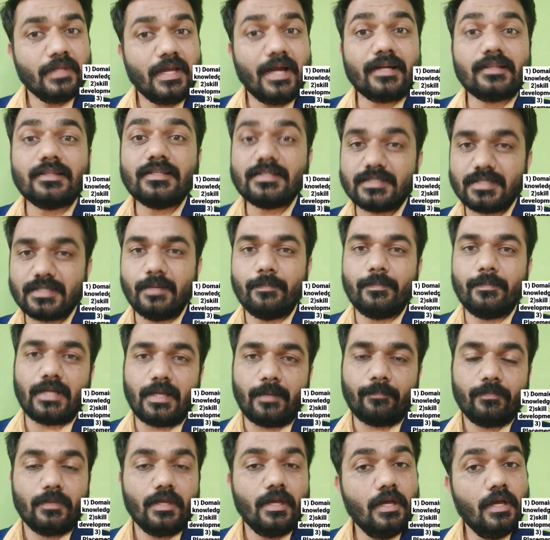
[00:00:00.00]
At the same
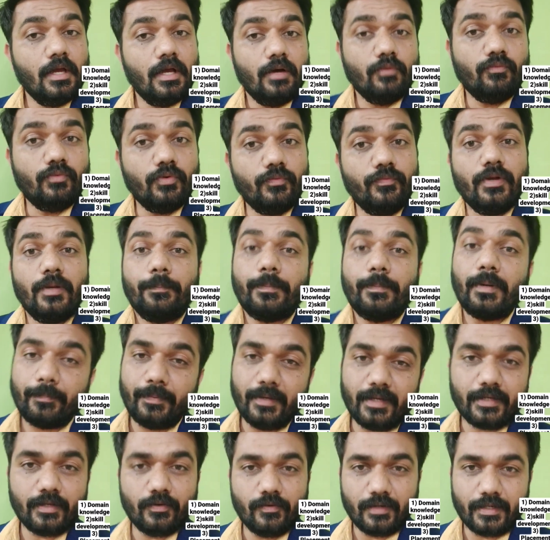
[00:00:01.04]
time, we will
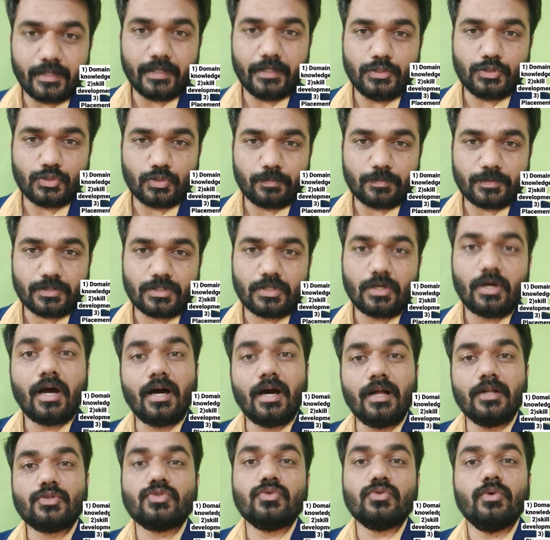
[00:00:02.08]
prepare your resumes,
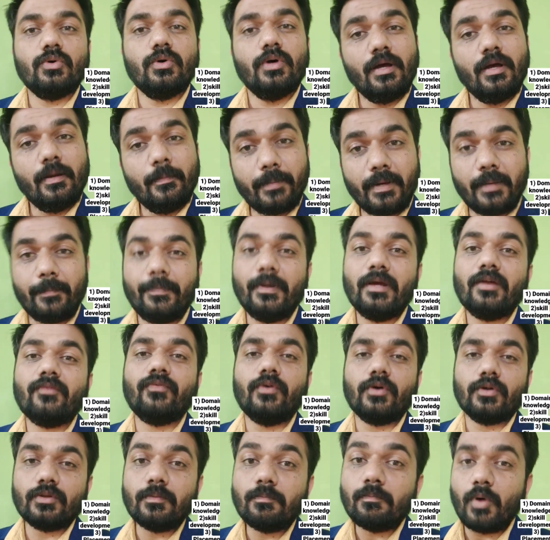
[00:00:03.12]
also prepare
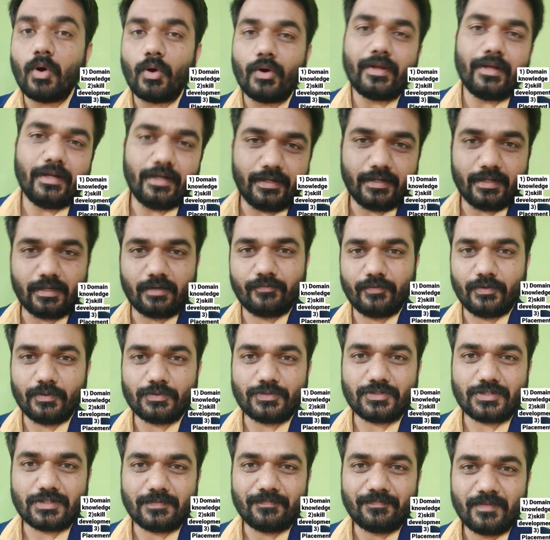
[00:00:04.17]
for the mock
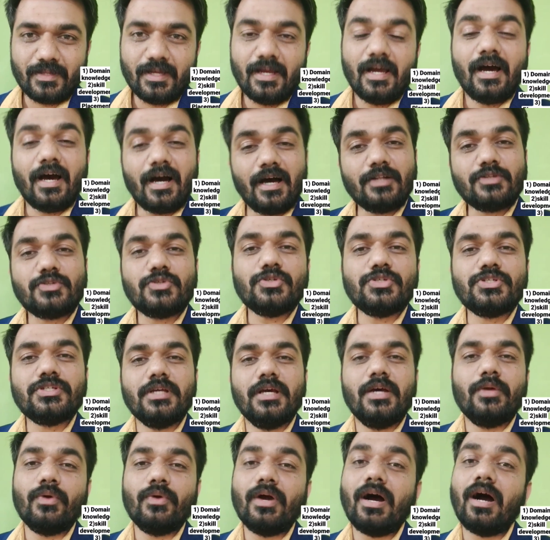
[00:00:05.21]
interviews, also
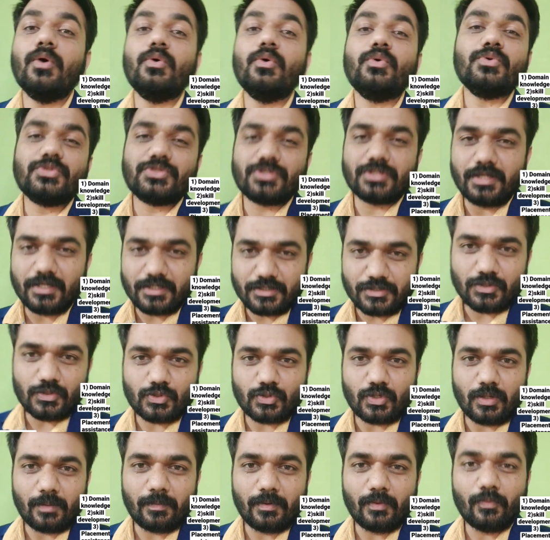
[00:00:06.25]
share you how to search the
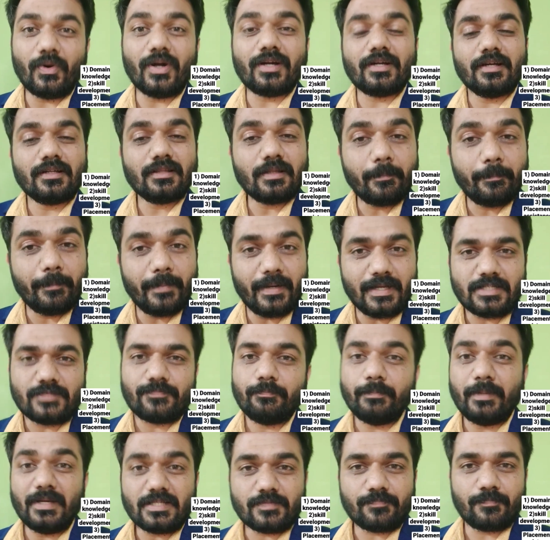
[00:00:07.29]
job, what are the
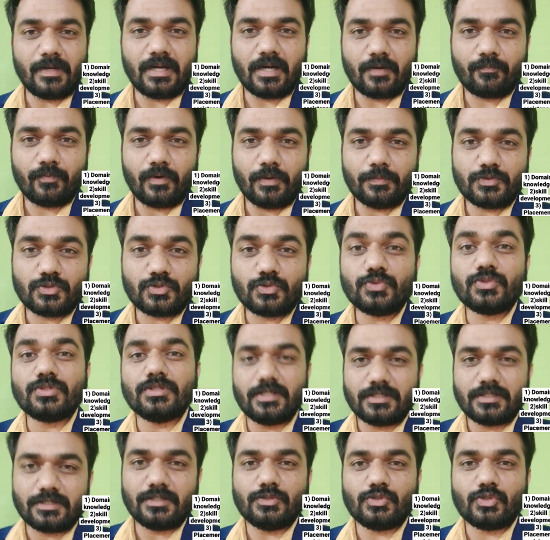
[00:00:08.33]
best platforms to
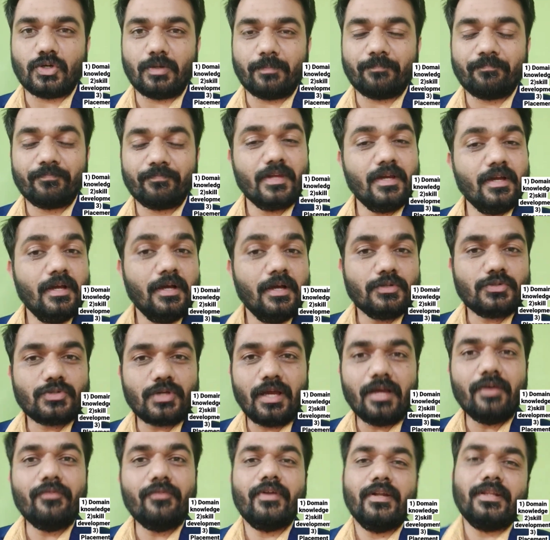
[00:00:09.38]
search the job.
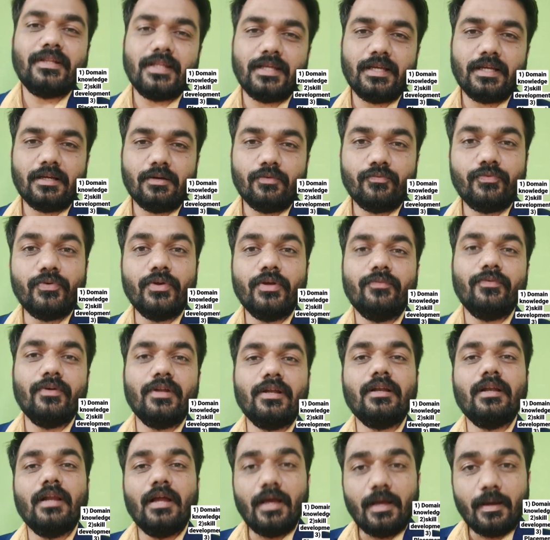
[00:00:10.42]
So everything we
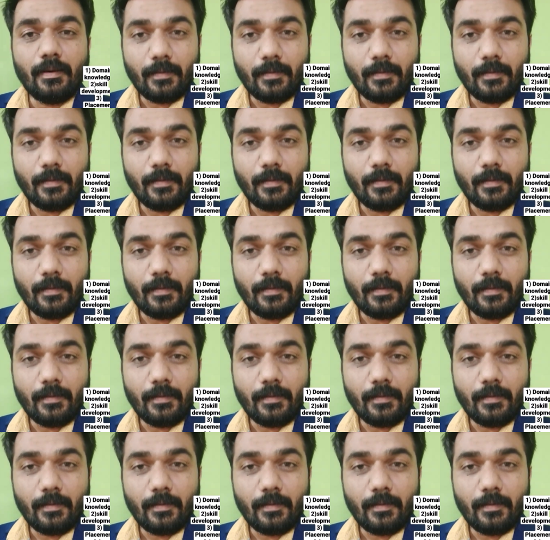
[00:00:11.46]
will